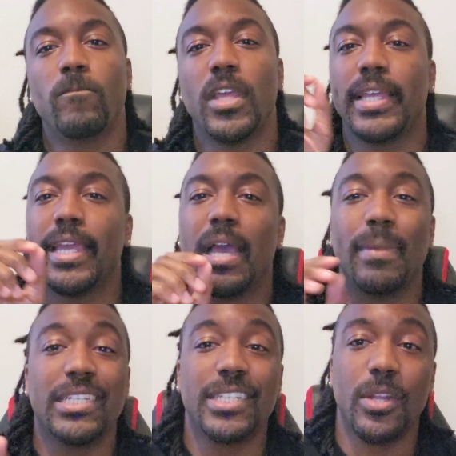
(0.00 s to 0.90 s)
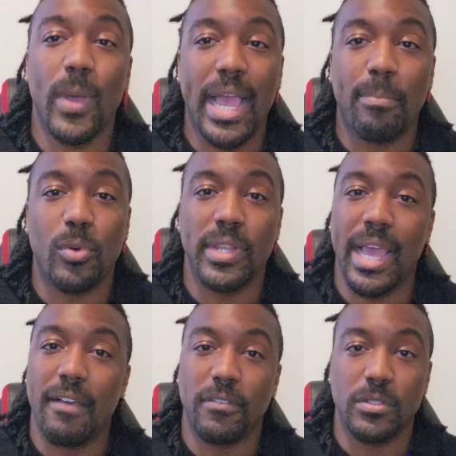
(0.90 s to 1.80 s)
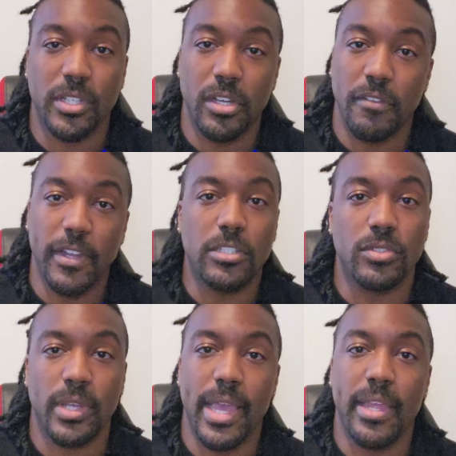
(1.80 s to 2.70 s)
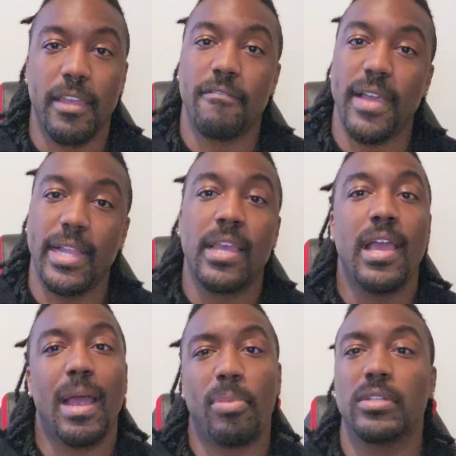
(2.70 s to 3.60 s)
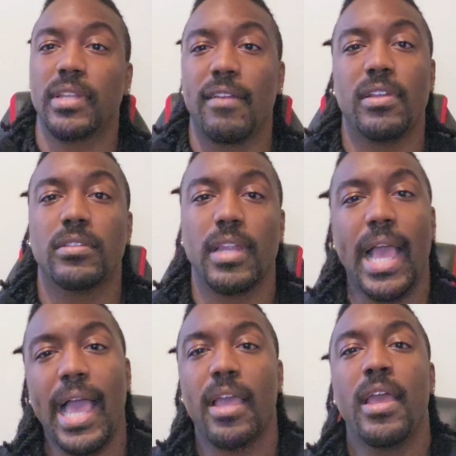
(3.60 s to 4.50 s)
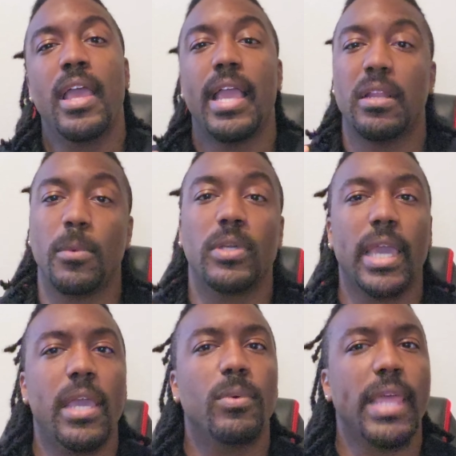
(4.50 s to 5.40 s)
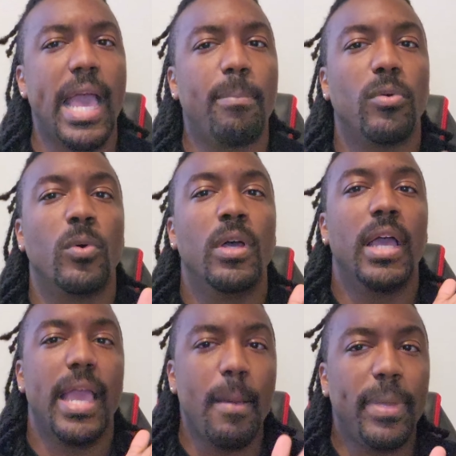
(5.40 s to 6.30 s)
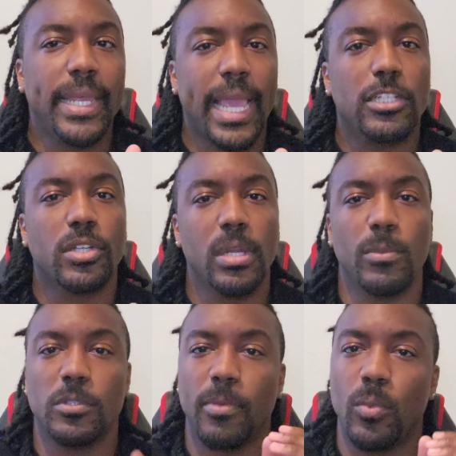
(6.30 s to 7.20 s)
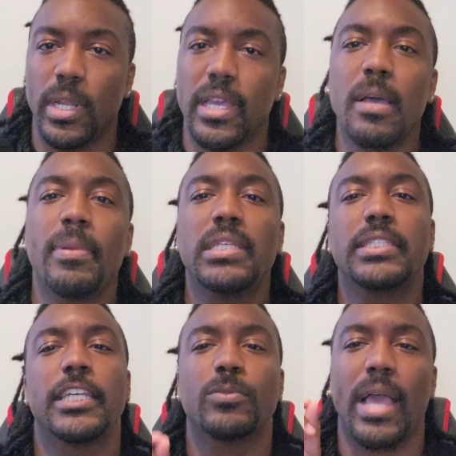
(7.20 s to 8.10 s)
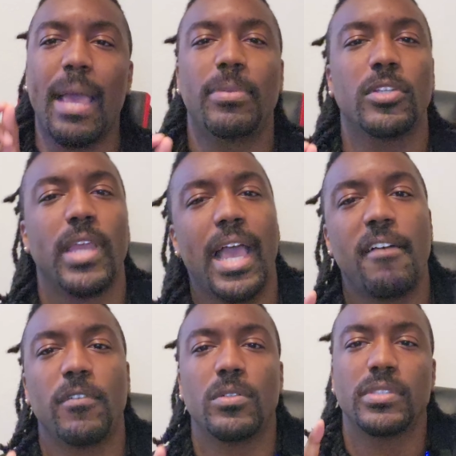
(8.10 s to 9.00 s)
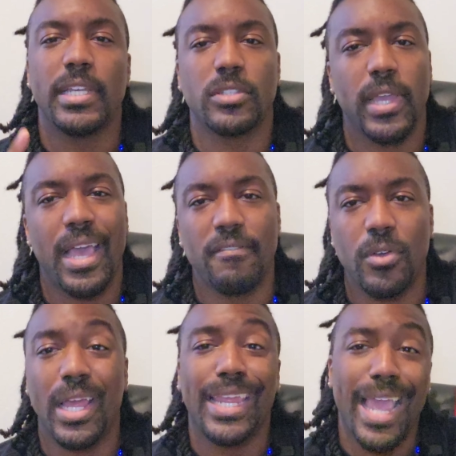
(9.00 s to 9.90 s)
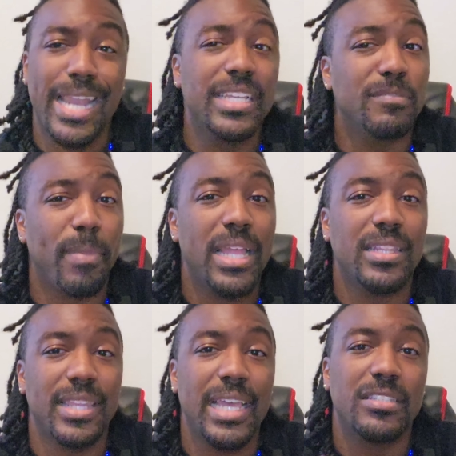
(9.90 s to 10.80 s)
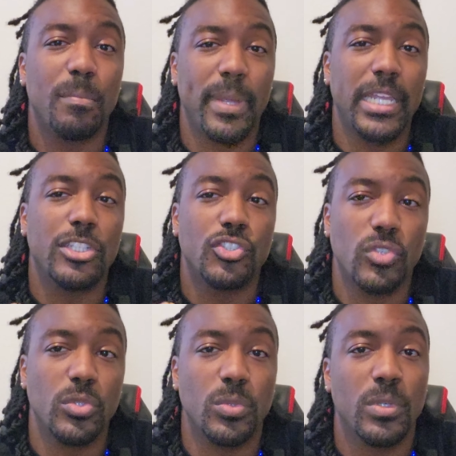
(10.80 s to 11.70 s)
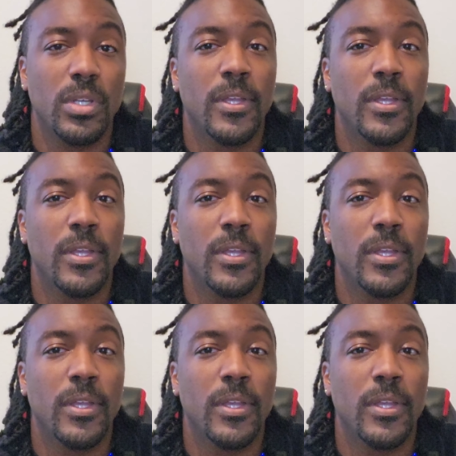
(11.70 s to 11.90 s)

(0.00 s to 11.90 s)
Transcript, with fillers: Now again, I'm not shitting on Apple and the iPhone security features, okay? In fact, I personally have nothing to hide, and I'm okay with Apple helping catch criminals, but when a company says what happens on your iPhone stays on your iPhone, I kind of expect that to be true.